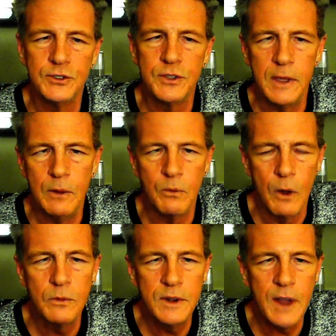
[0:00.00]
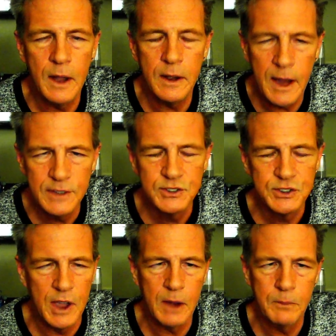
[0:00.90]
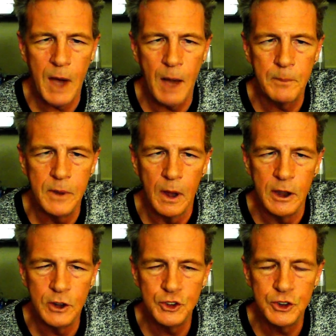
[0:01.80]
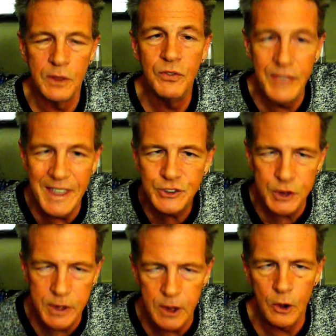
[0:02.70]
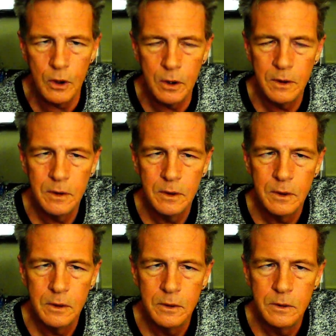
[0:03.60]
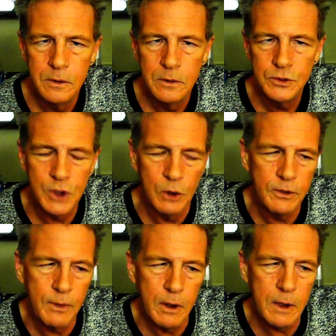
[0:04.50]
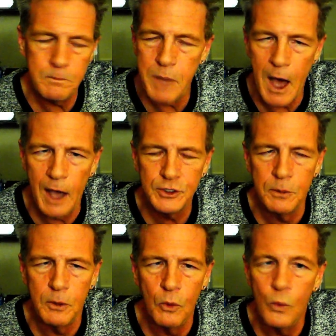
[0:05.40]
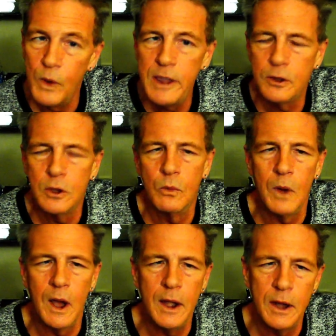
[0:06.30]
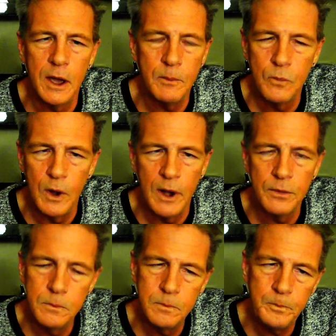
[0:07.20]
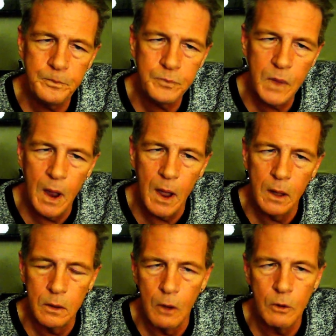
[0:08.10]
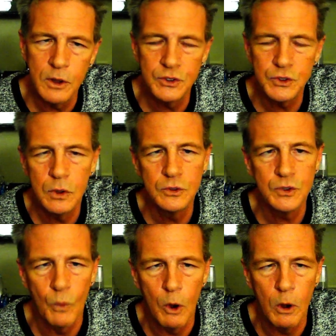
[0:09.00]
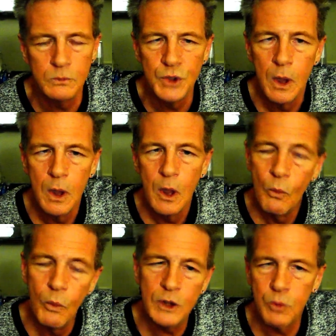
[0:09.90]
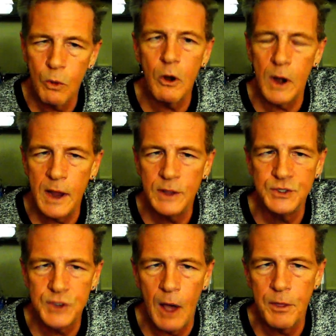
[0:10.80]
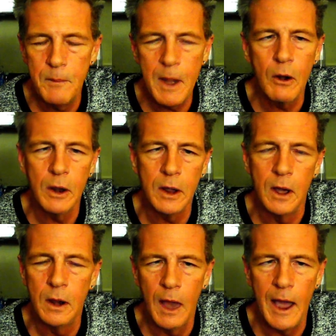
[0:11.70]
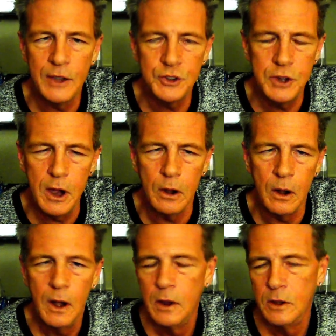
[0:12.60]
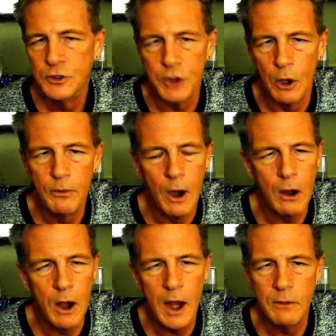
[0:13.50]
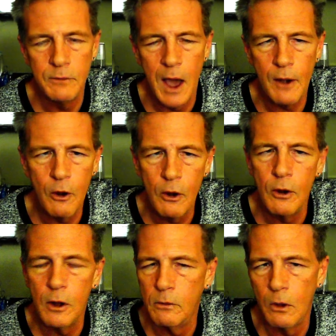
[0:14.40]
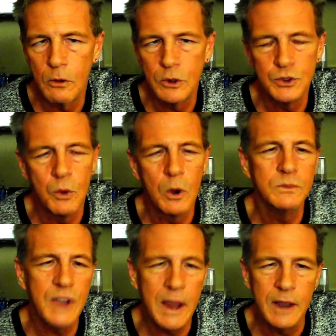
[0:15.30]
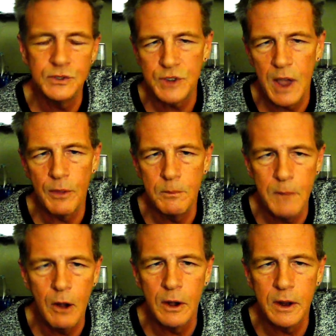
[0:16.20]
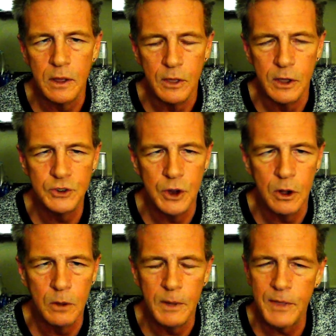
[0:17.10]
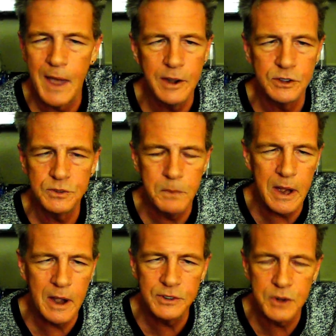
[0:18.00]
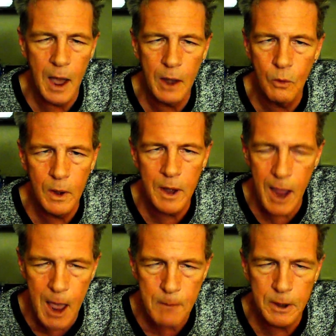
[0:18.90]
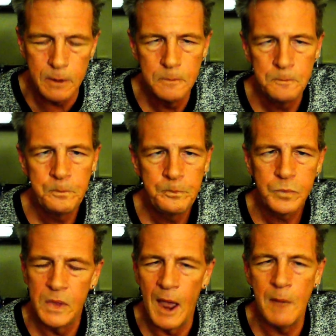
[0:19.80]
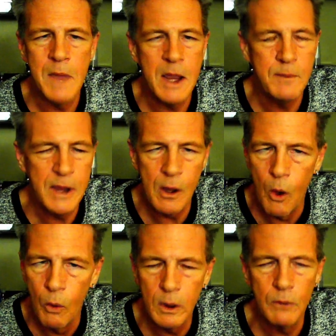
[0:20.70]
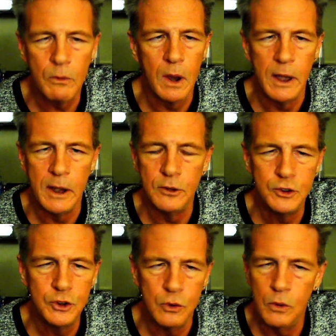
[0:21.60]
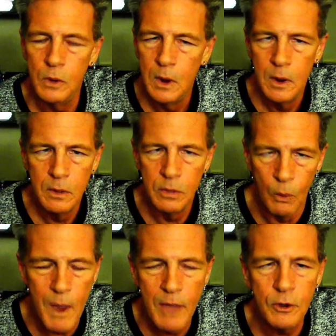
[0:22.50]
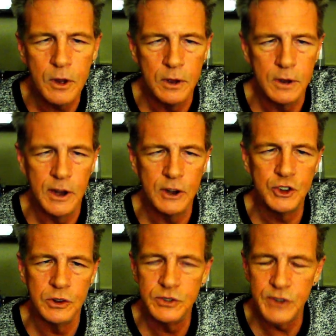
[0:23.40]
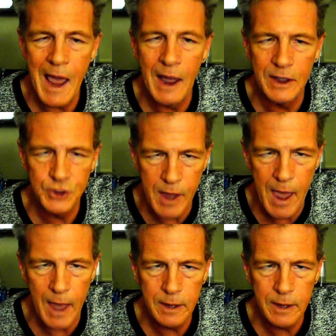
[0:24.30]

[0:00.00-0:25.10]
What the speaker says: the rodent and insect population this year. So it's very possible we could wind up with locust swarms, which were in South America last year. So far, I have not heard of locust swarms in South America this year, but that doesn't mean it's not going to happen. That may be only related to the weather conditions as yet.